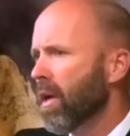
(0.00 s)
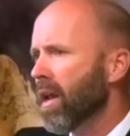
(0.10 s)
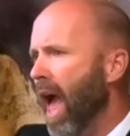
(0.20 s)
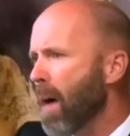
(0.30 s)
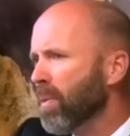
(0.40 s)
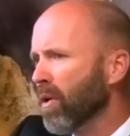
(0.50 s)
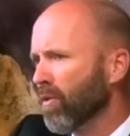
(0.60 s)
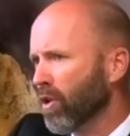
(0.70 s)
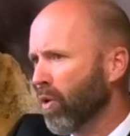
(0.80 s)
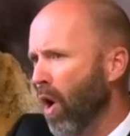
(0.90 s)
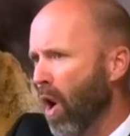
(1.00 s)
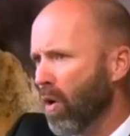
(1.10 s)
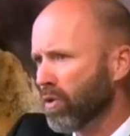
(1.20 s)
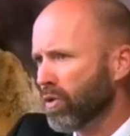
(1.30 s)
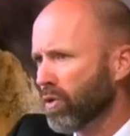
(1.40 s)
It happened on the
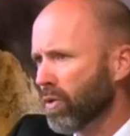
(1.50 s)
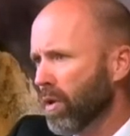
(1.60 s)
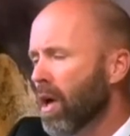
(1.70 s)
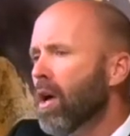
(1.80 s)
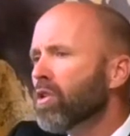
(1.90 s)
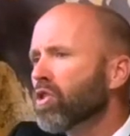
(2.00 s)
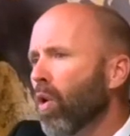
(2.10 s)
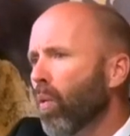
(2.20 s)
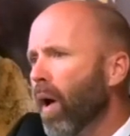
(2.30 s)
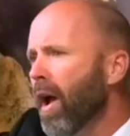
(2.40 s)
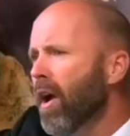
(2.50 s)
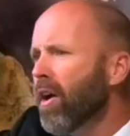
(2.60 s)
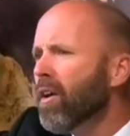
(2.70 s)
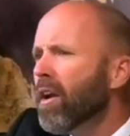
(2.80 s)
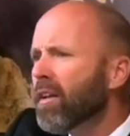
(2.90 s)
cross. So,
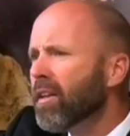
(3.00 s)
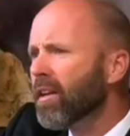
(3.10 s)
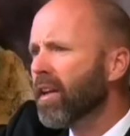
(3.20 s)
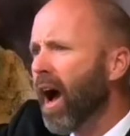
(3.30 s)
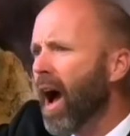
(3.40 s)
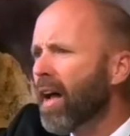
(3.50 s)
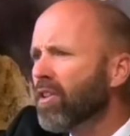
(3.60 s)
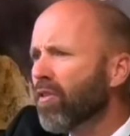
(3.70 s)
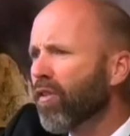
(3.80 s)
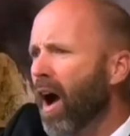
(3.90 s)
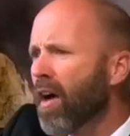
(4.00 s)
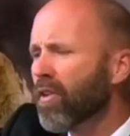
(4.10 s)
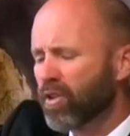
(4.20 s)
where did God the Father